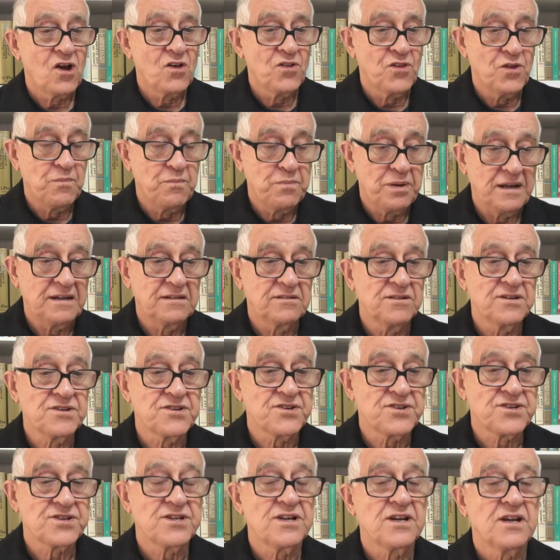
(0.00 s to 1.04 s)
the
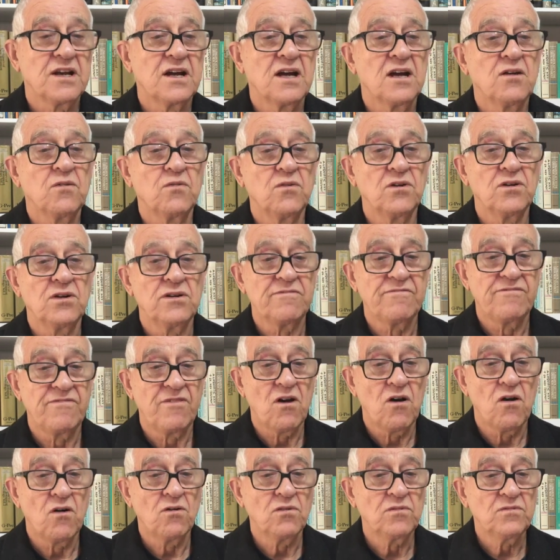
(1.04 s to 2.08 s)
parents were
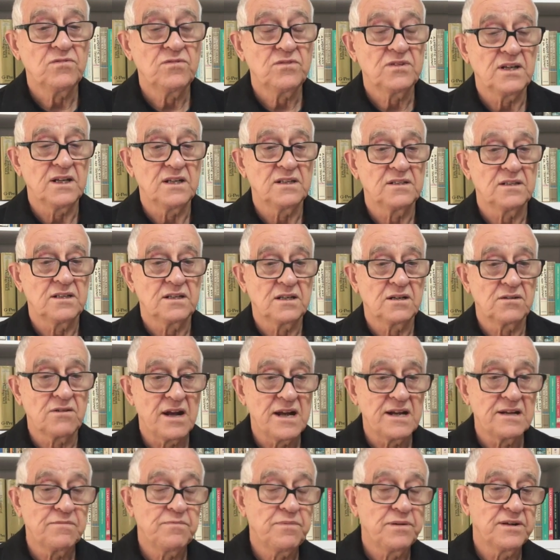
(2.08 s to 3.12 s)
involved and the
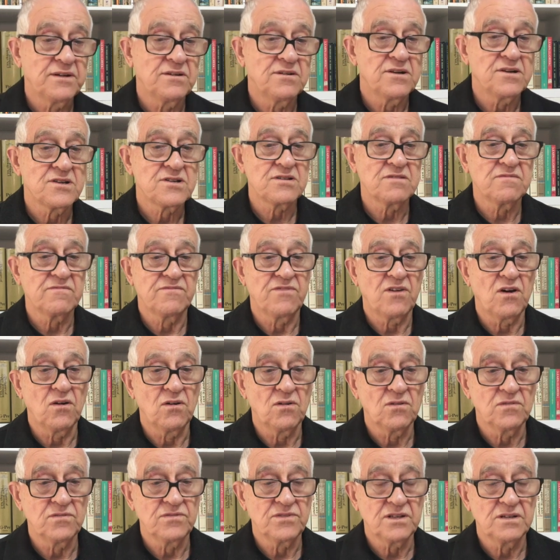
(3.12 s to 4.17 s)
grandparents
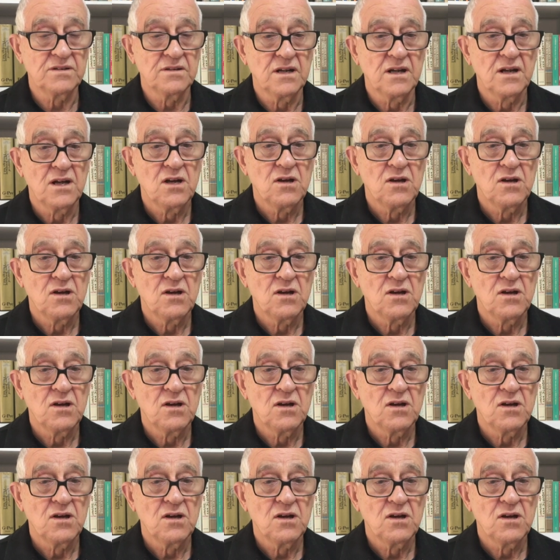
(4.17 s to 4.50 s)
involved in